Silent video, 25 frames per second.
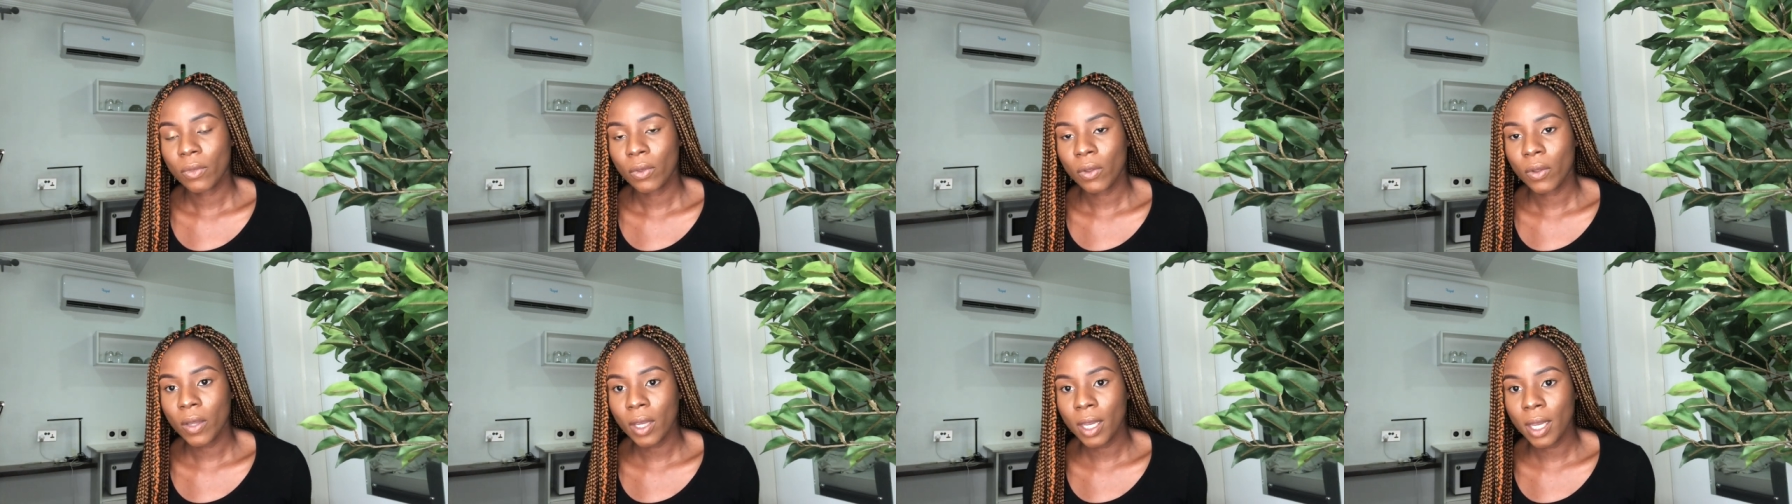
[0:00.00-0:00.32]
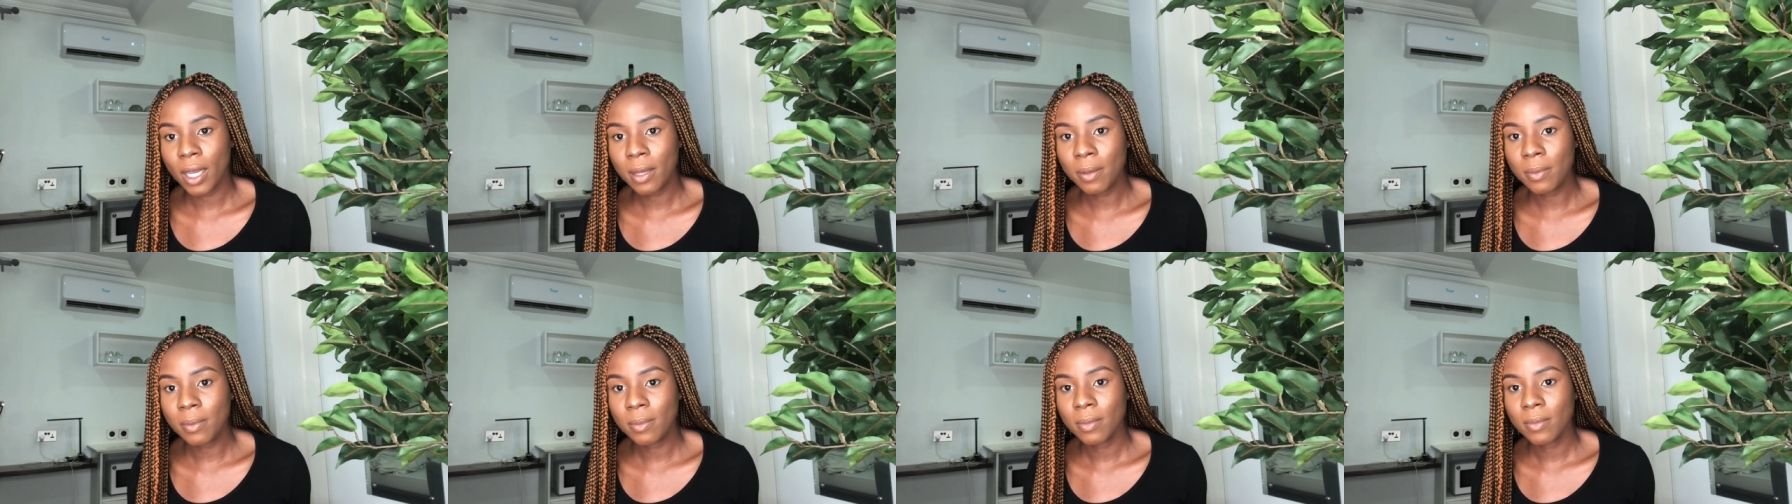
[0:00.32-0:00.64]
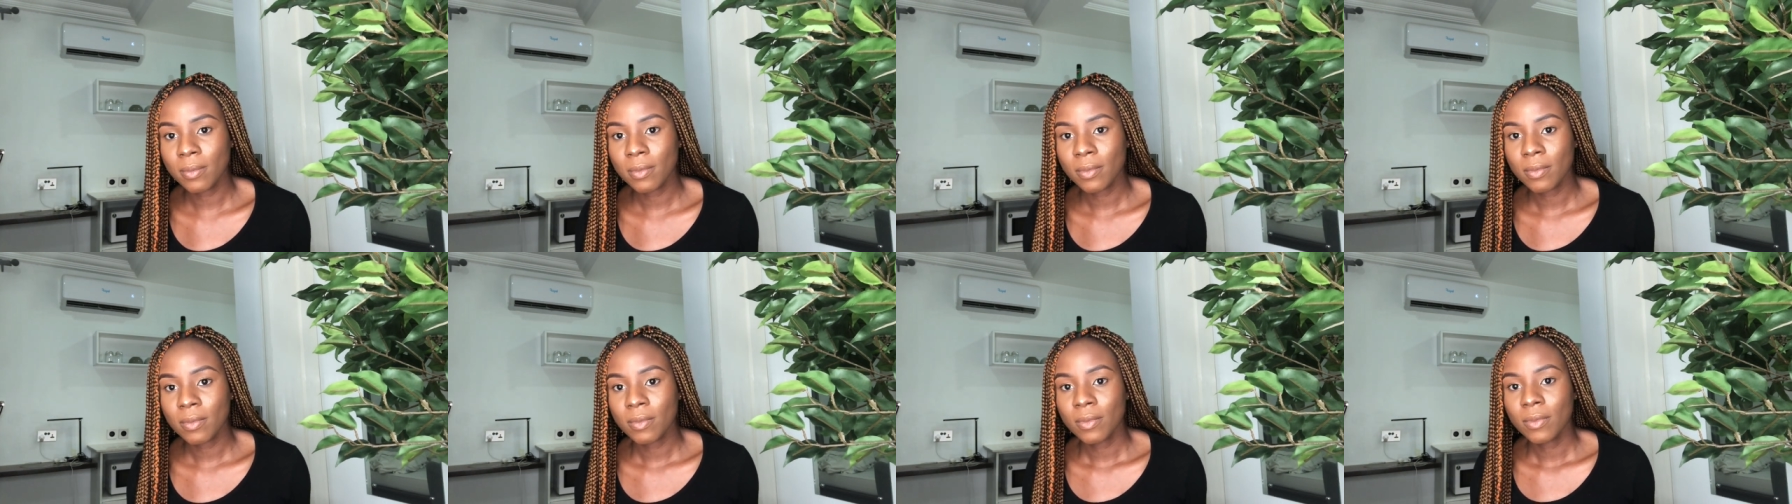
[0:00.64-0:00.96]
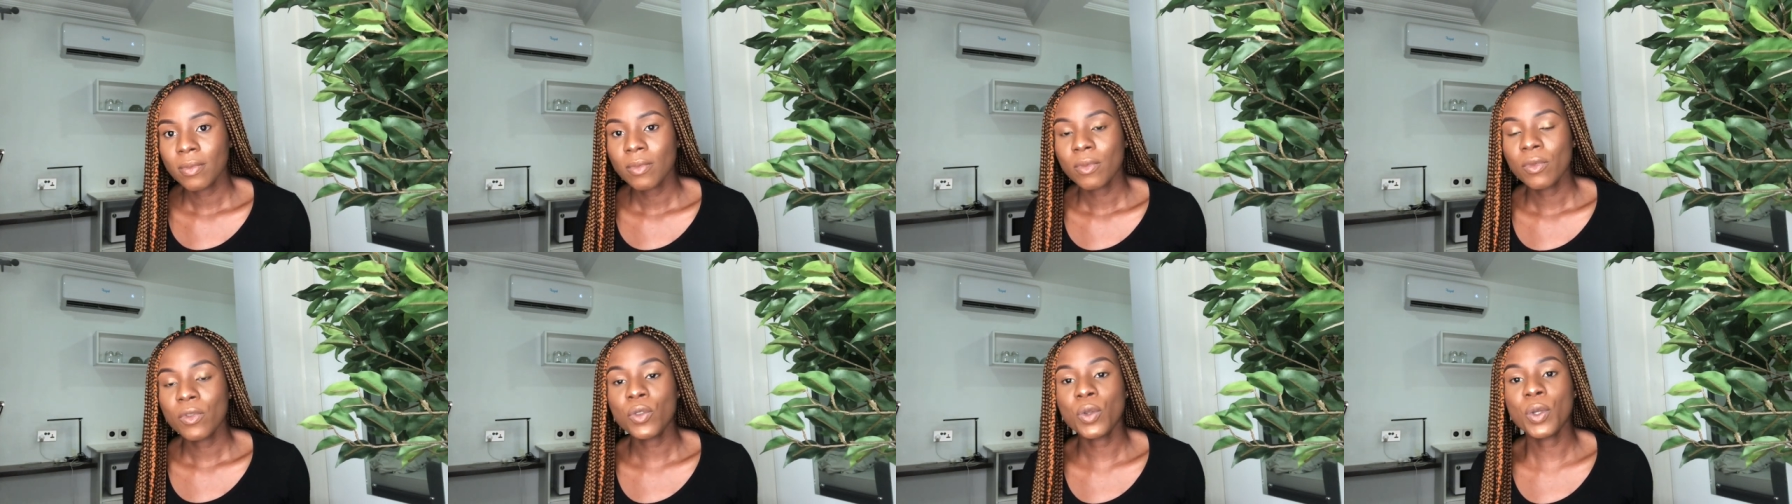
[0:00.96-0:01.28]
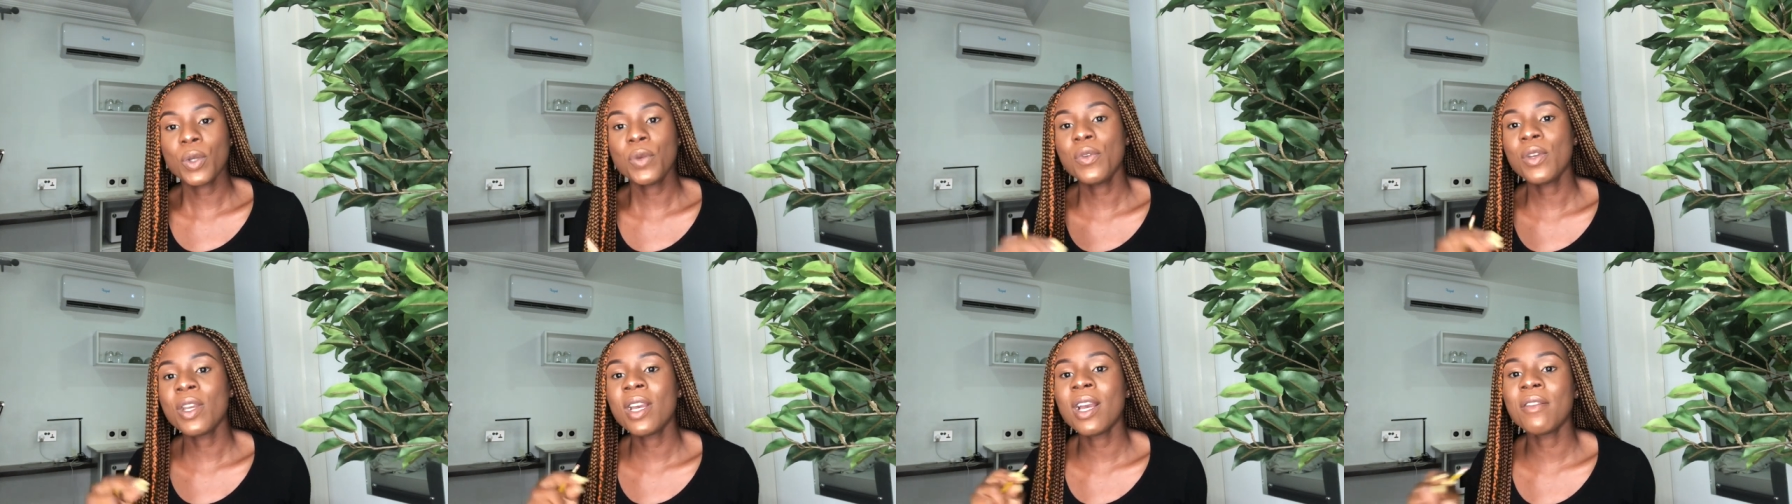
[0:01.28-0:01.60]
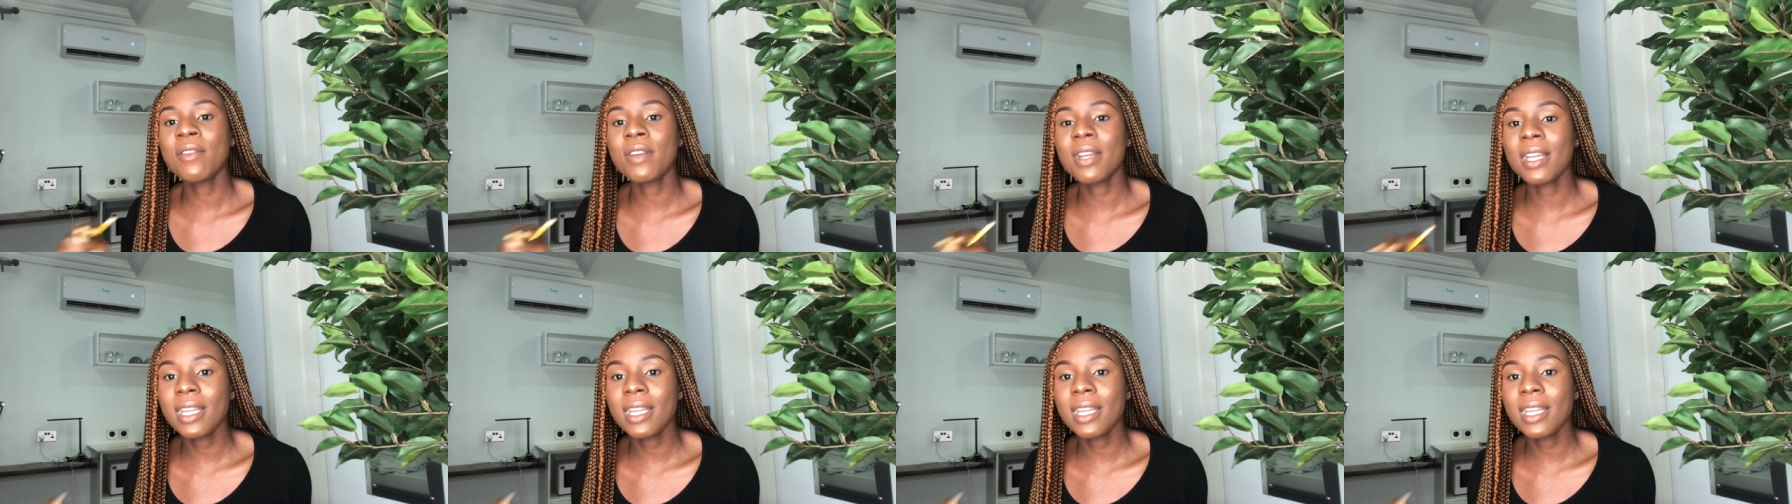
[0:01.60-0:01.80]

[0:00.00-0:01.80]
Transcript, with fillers: okay so if you have